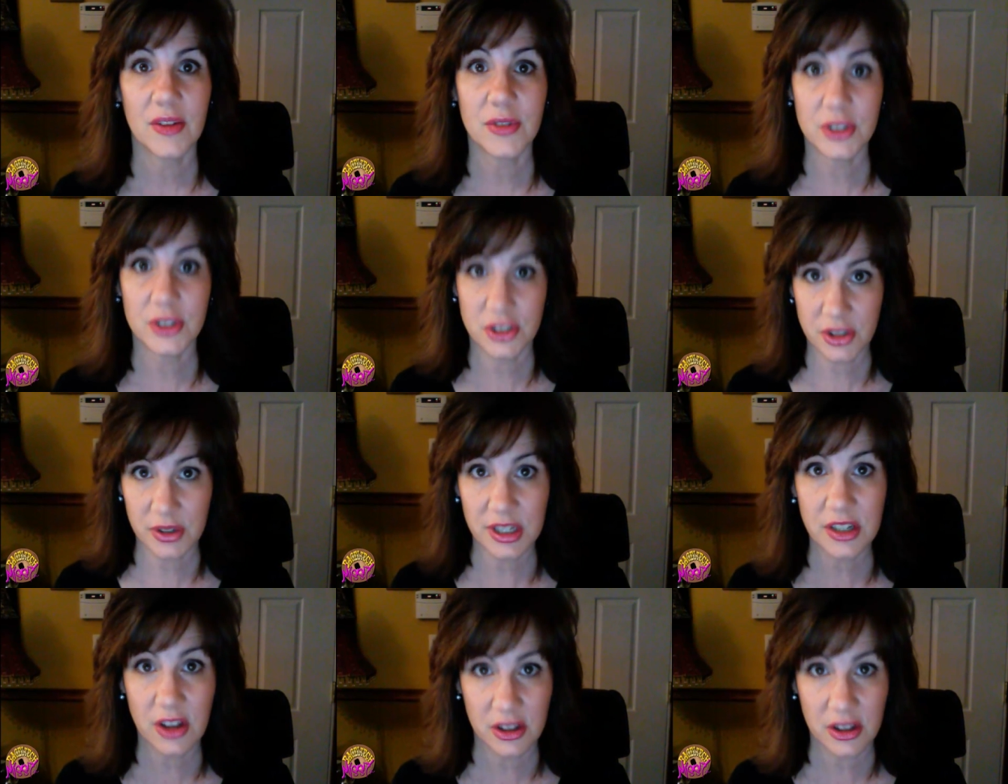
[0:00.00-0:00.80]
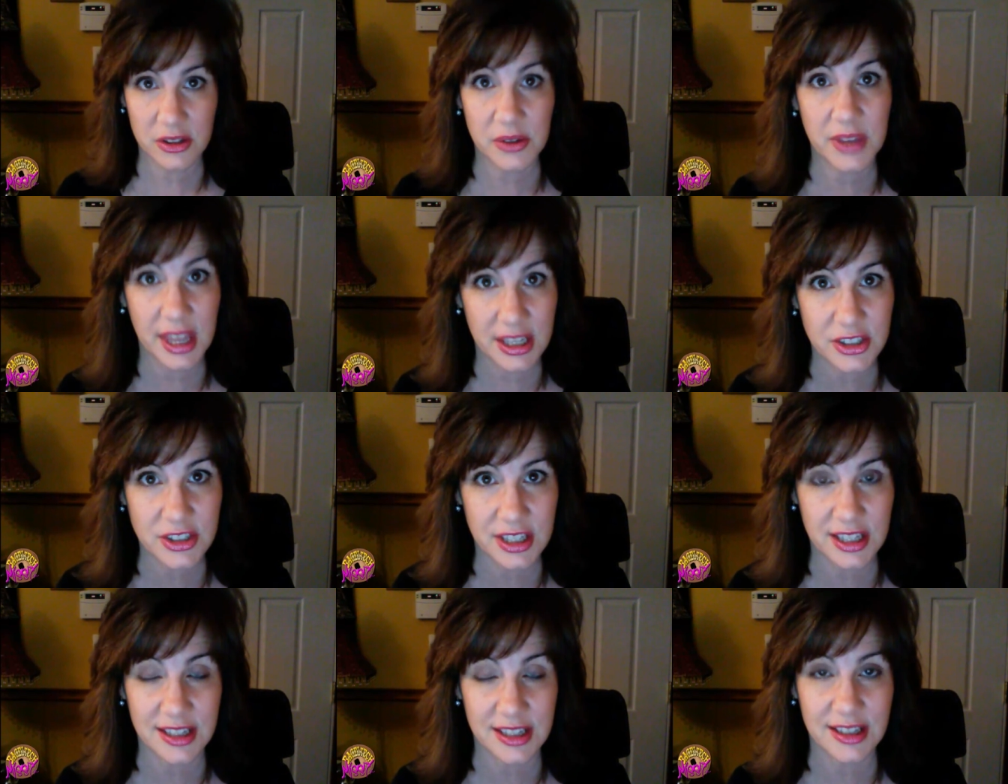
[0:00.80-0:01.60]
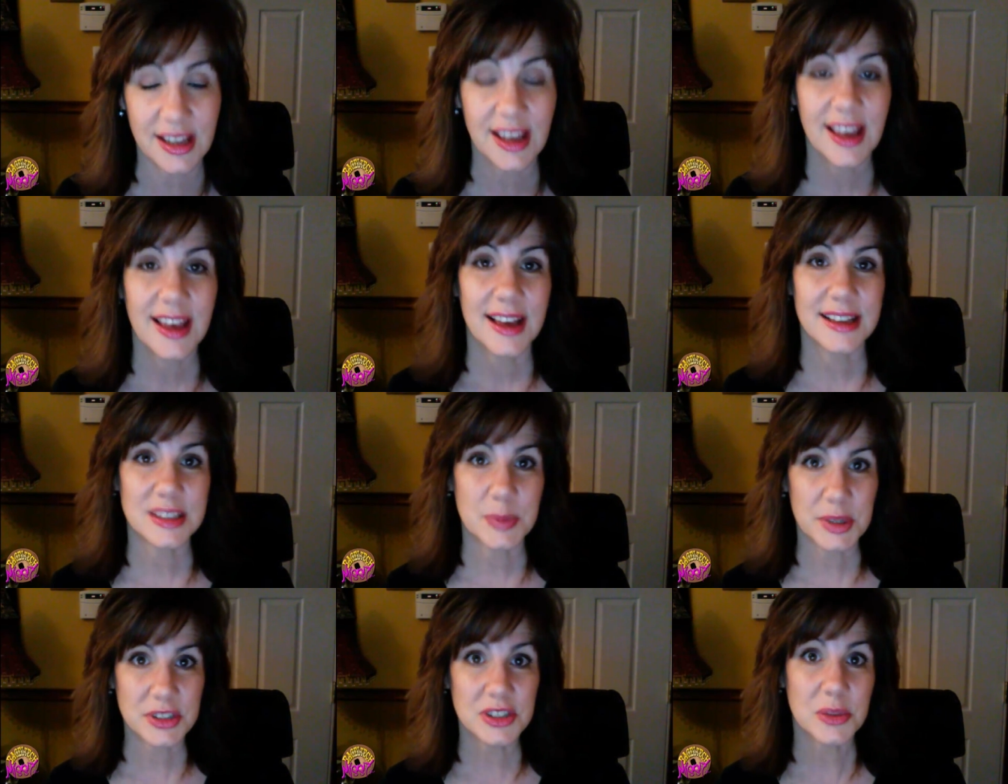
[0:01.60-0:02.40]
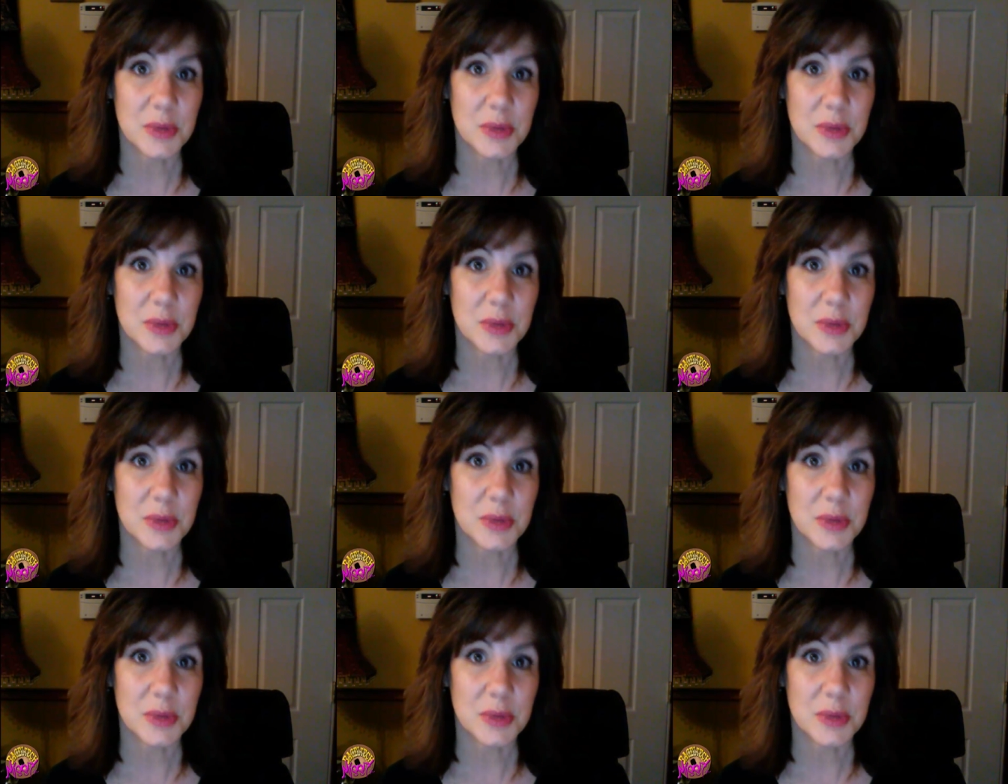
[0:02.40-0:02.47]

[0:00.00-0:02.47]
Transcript: for shooting on location, especially